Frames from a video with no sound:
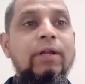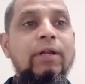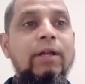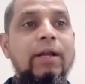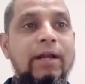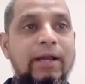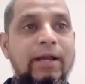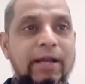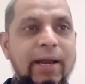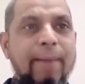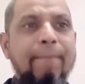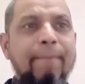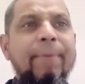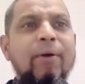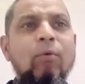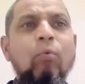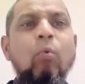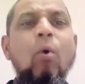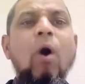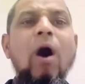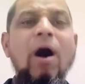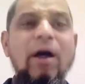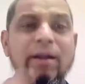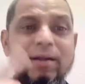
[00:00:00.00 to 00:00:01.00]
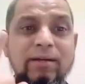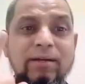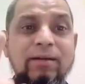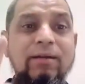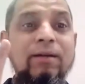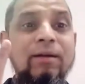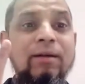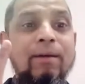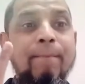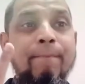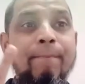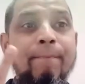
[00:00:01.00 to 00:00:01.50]
Number 1,
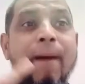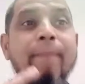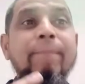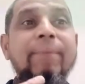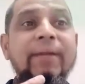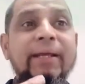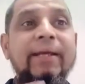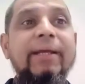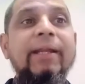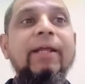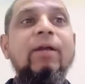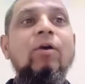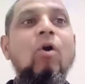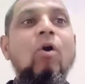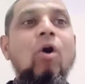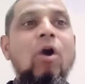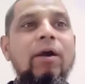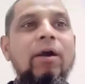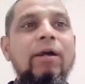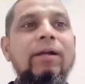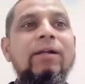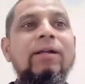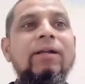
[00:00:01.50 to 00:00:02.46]
public record.